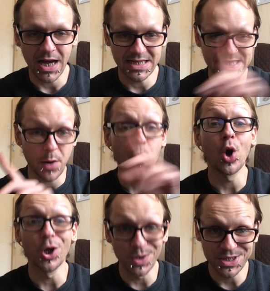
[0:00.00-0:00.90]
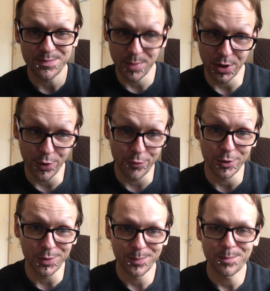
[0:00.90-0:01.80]
I say worlds
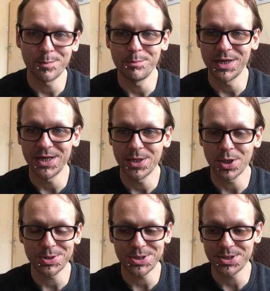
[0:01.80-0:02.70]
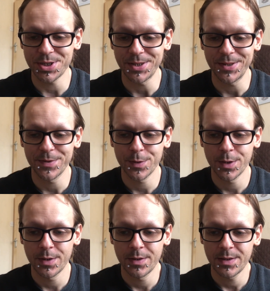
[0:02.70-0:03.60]
plural, meaning not just Earth.
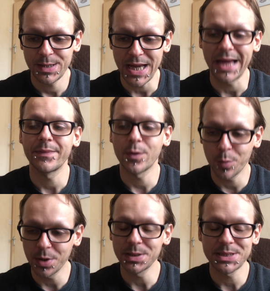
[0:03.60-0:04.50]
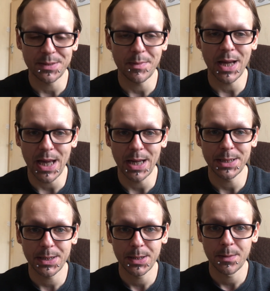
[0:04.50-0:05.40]
Yeah, the world's in my head.